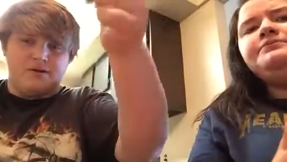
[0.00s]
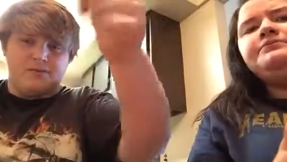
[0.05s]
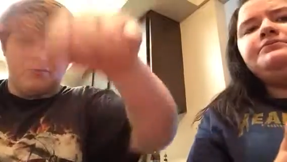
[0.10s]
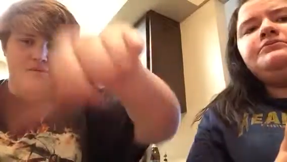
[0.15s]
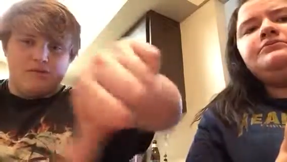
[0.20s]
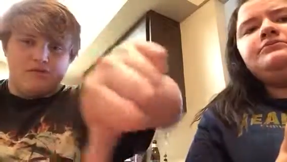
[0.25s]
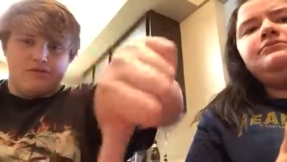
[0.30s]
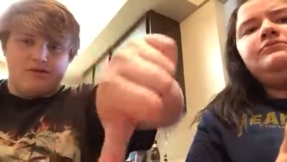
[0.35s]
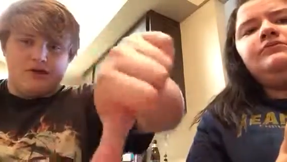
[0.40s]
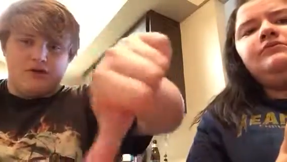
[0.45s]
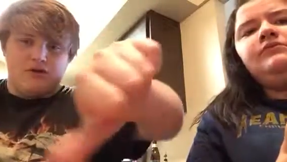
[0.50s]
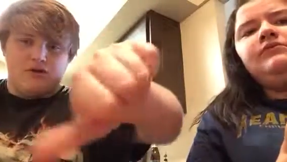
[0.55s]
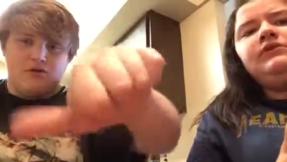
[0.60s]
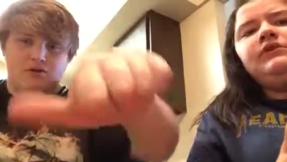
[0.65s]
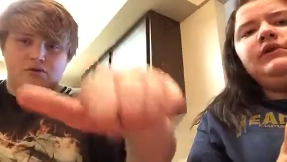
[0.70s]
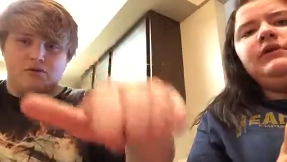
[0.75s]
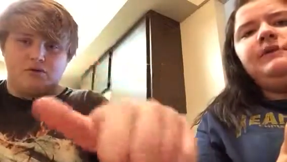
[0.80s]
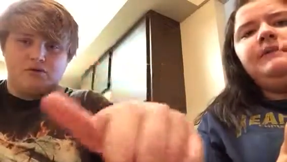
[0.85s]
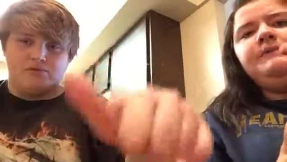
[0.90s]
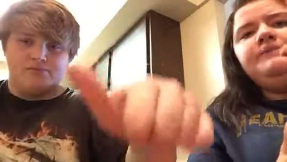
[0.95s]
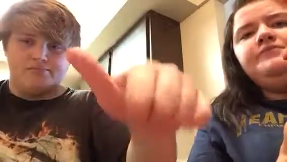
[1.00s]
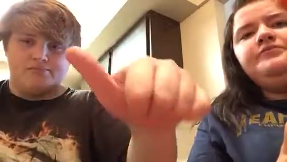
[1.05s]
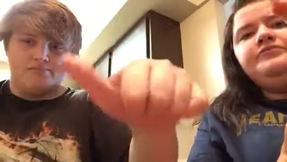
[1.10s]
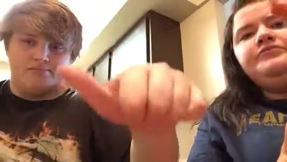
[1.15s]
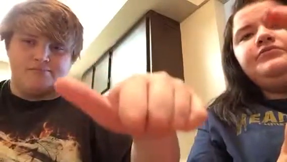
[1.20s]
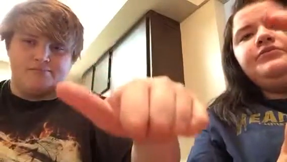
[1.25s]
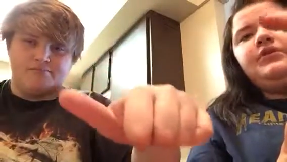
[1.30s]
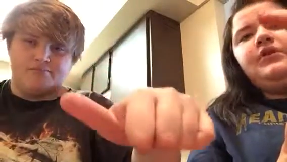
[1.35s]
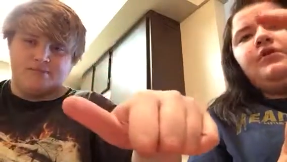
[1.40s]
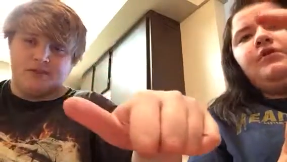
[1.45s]
Speaker 1: up, thumbs down, or
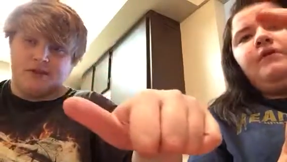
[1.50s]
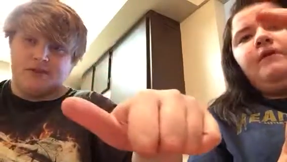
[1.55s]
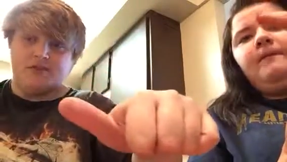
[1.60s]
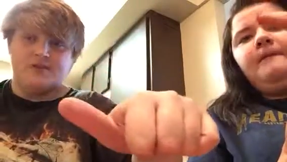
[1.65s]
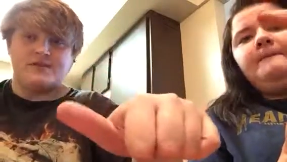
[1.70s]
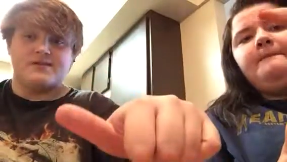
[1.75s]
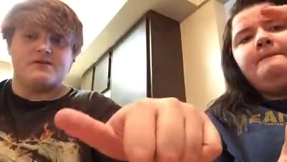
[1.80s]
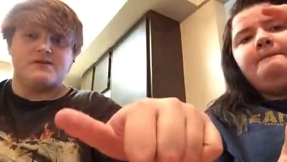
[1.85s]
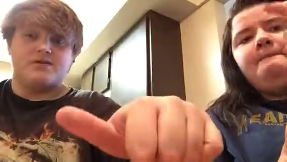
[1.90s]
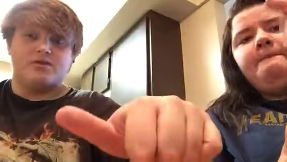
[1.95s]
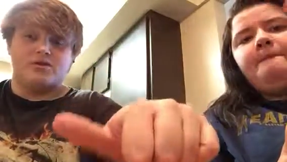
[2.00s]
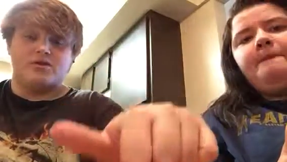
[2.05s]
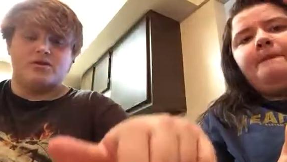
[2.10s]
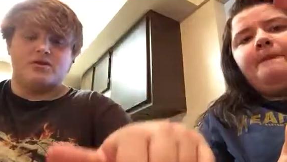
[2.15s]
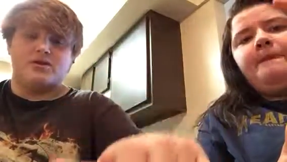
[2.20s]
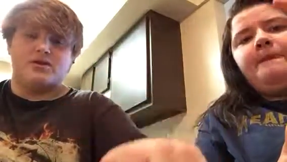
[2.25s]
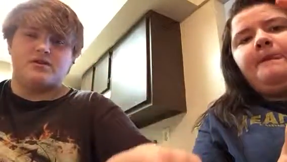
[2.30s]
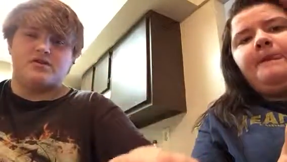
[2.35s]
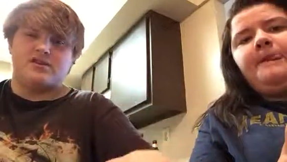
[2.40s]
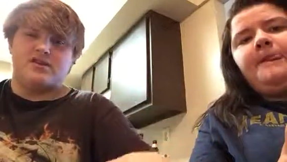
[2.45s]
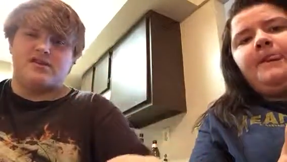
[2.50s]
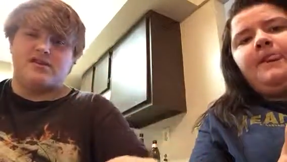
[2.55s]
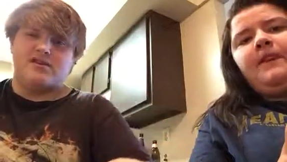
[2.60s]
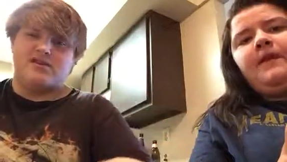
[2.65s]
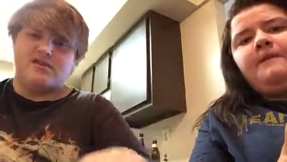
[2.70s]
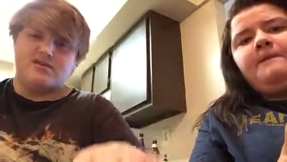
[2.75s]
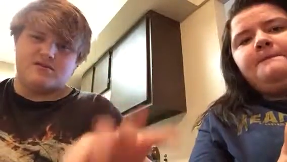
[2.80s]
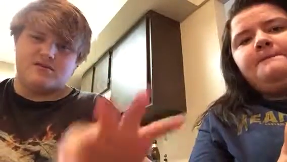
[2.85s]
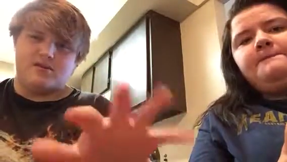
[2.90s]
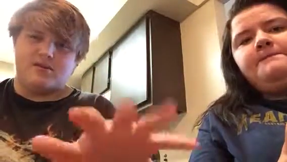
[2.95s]
like this. If you want to do that, it's like,
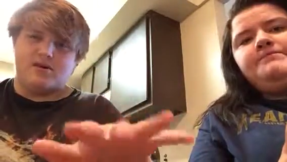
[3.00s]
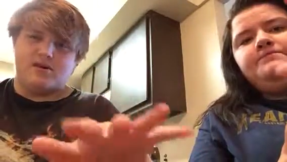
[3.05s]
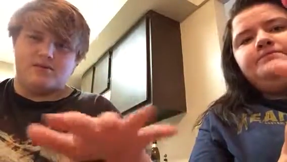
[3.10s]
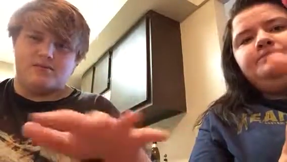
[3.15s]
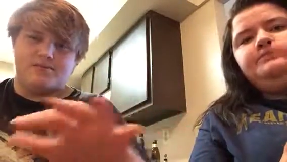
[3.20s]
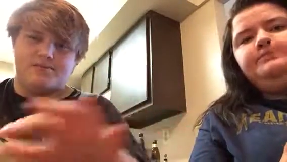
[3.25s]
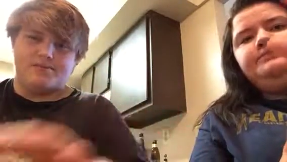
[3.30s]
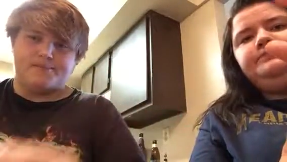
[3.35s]
yeah, it's all right.